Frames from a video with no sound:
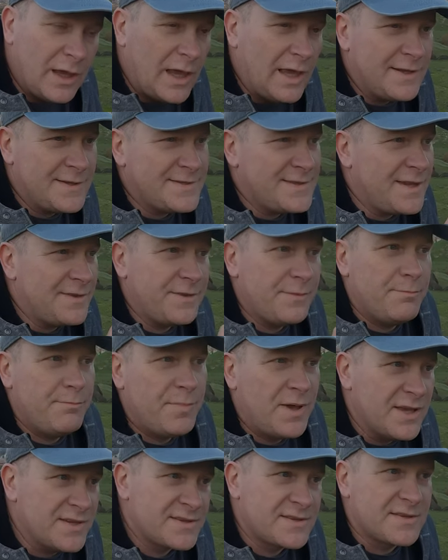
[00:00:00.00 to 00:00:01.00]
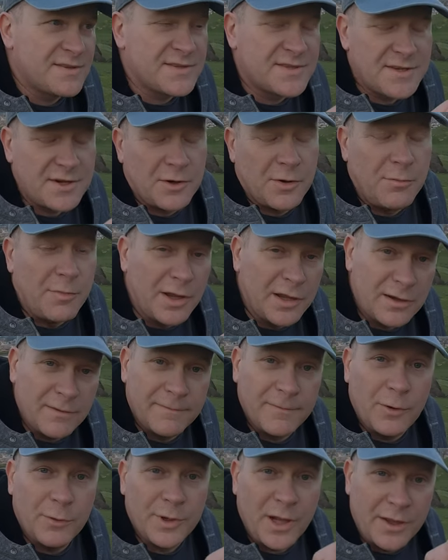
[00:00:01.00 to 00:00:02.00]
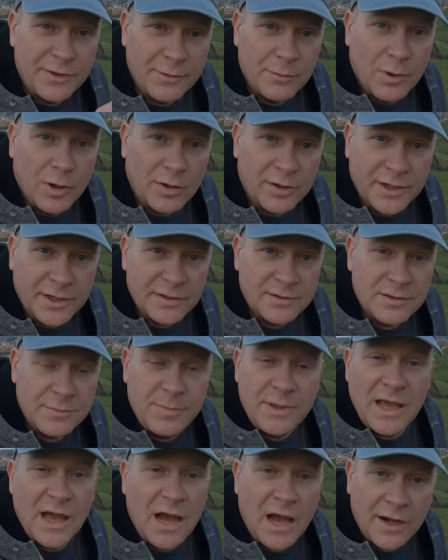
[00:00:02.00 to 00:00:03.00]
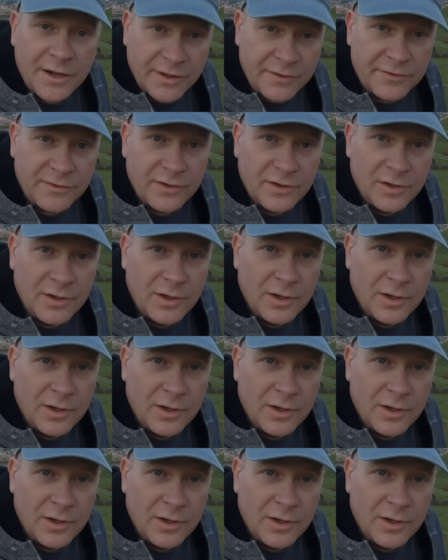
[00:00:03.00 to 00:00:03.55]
and it's not the best stereo microphone on the market, to be honest,